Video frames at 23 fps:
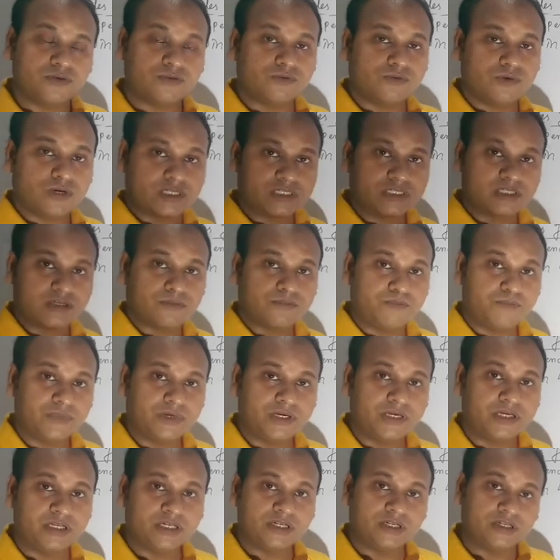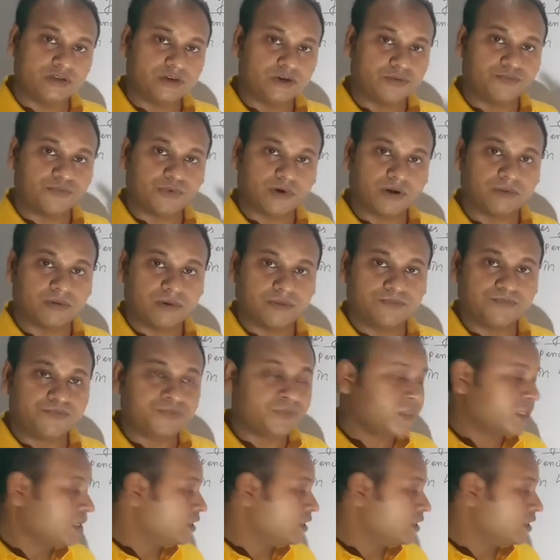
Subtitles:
WhatsApp me your problem.